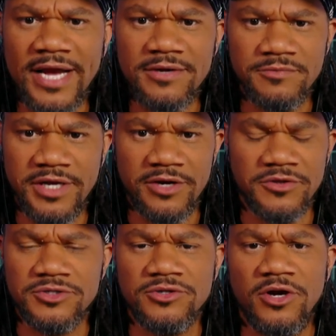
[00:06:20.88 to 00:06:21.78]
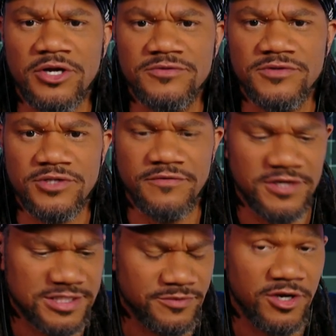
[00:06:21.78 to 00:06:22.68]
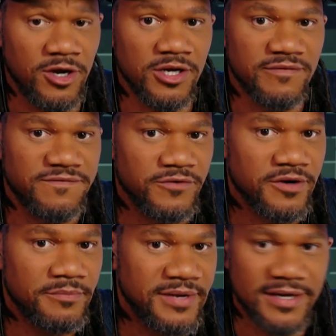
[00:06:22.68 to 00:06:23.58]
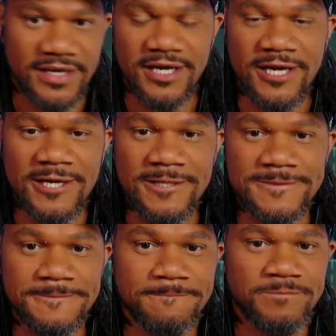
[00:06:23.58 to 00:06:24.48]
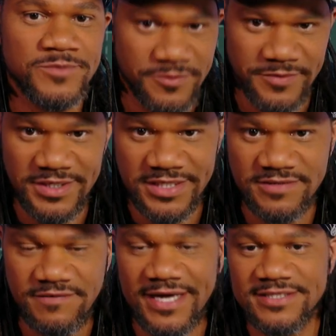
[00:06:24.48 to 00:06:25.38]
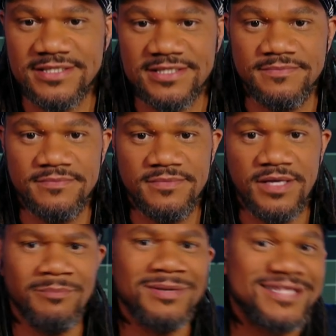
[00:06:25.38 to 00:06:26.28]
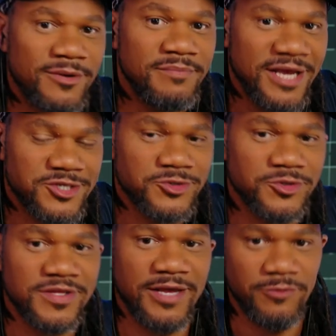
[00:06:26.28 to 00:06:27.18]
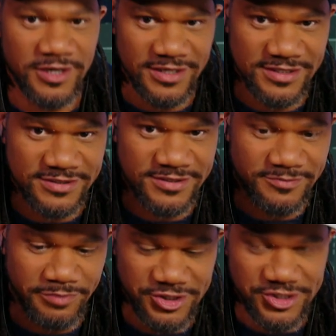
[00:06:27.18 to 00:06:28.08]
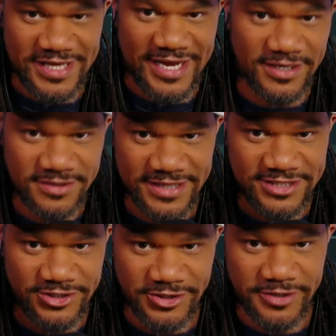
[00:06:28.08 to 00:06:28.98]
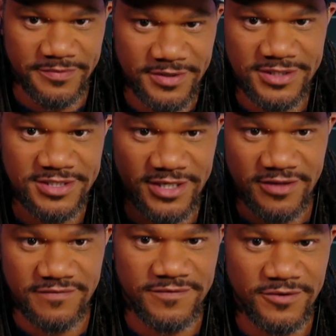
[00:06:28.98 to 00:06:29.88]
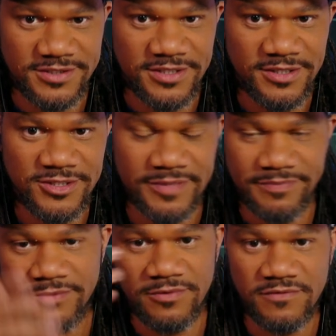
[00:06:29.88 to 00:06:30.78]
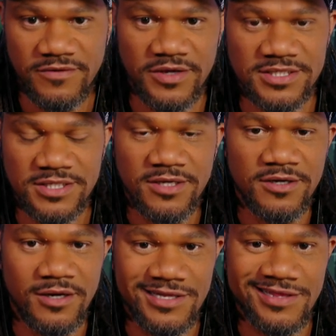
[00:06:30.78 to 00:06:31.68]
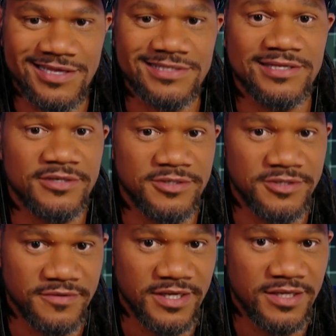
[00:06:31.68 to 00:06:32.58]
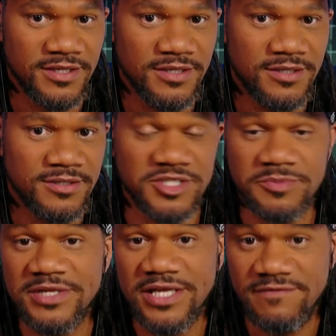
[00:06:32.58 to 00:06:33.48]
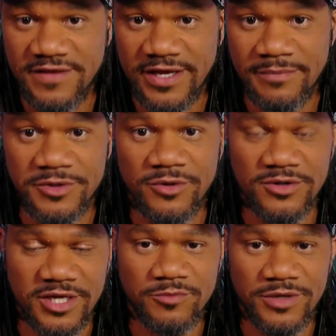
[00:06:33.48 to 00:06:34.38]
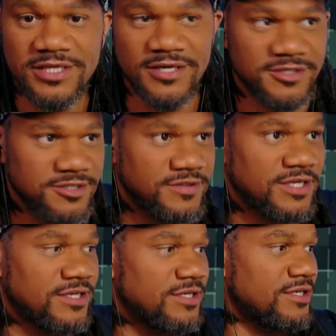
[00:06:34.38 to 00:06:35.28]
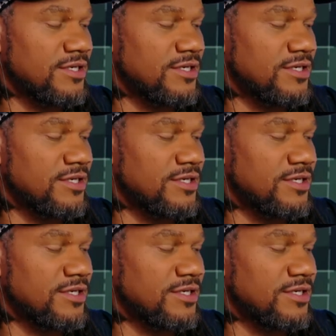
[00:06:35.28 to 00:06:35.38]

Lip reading: right wing, or they'll just call it conservatism. They'll call it for America, when really it's fascism. But they'll make sure they want to push that term to other folks, so that people won't focus on the things that they're doing. Just believe them, don't look at what they're doing.